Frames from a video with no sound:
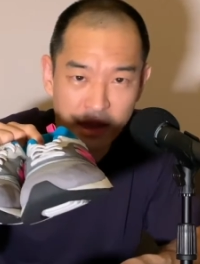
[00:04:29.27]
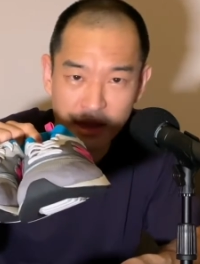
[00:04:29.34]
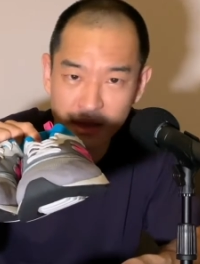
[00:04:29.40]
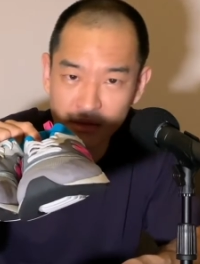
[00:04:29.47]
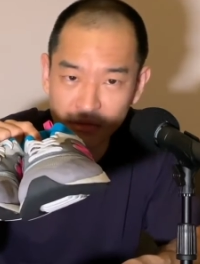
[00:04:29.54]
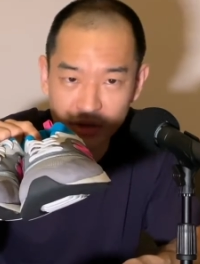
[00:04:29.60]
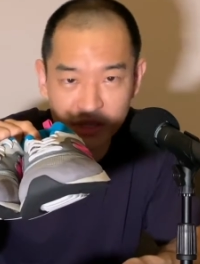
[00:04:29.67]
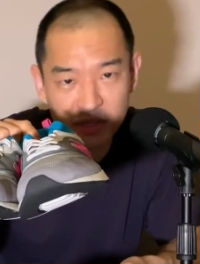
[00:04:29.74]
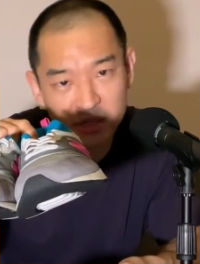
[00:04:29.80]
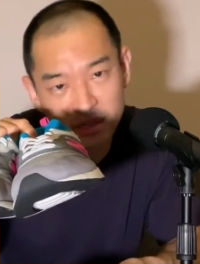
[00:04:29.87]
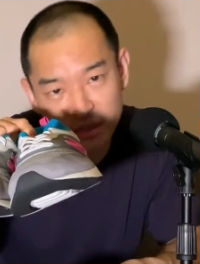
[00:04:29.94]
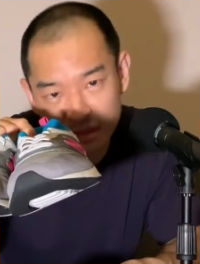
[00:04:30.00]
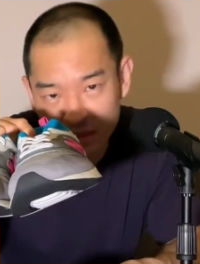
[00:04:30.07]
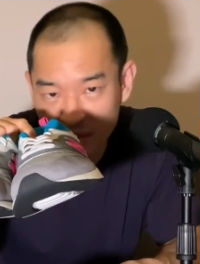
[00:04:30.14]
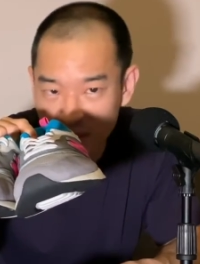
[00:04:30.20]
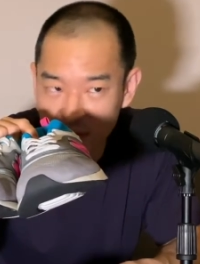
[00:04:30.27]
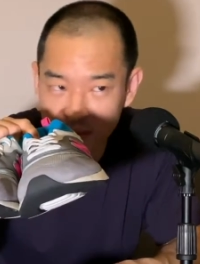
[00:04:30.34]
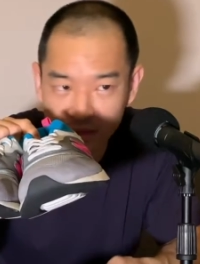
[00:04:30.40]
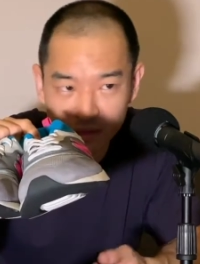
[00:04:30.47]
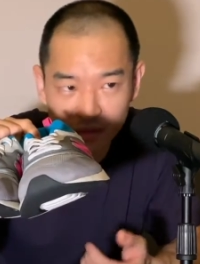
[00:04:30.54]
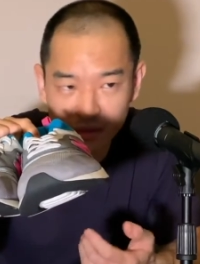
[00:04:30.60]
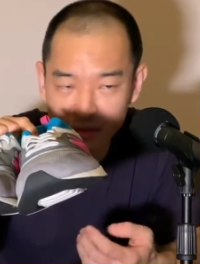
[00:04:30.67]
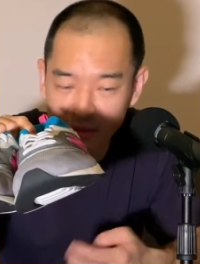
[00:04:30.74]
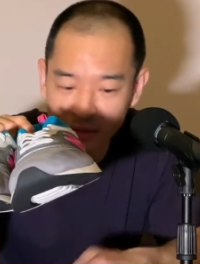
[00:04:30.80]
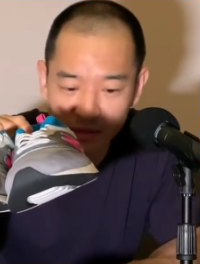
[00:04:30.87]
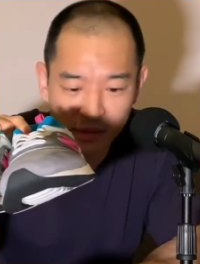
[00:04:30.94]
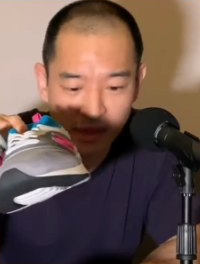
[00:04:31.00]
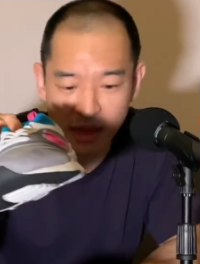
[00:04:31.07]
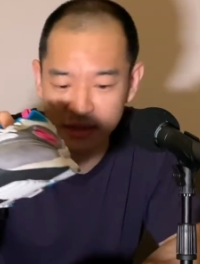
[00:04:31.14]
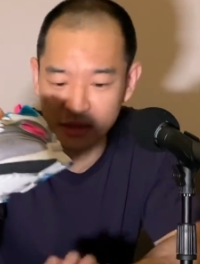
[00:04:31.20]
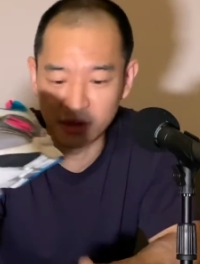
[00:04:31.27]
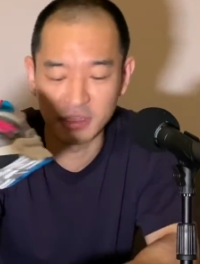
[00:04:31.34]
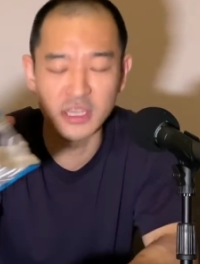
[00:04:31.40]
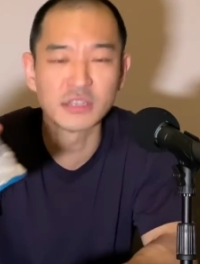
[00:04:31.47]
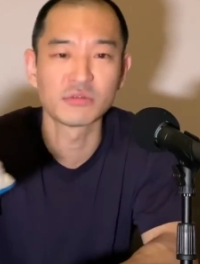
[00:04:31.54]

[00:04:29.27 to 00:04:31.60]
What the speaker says: which I thought these